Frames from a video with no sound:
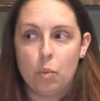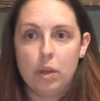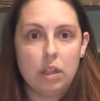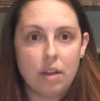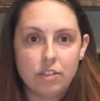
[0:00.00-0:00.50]

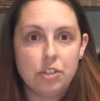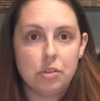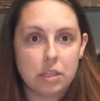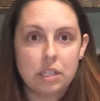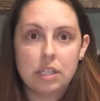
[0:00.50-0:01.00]
we love to
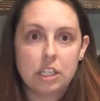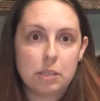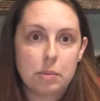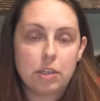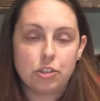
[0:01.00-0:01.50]
do this and
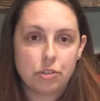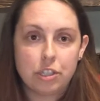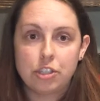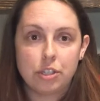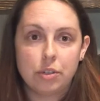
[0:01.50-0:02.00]
it's been a
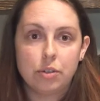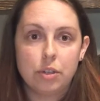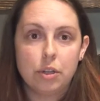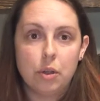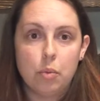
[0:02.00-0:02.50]
tradition
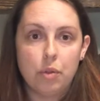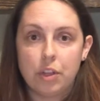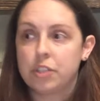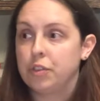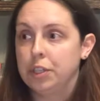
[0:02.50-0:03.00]
with
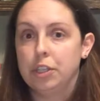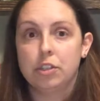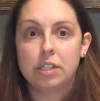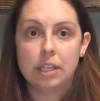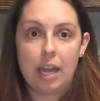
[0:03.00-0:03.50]
us for
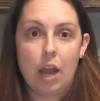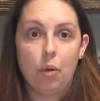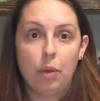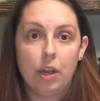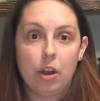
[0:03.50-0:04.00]
years that now
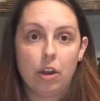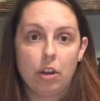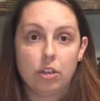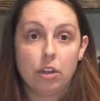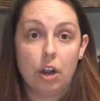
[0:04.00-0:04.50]
we
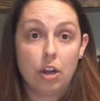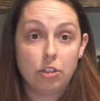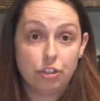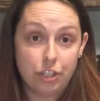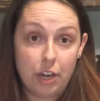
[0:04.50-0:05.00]
are
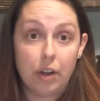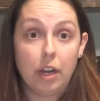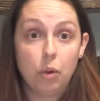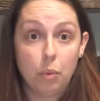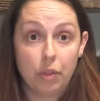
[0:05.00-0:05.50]
are
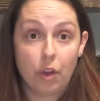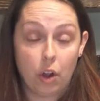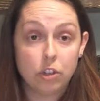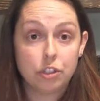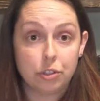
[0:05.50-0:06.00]
sharing with
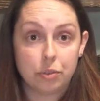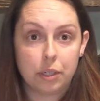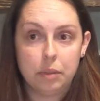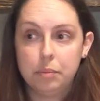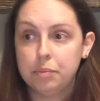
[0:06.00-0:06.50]
our
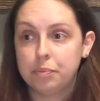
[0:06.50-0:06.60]
children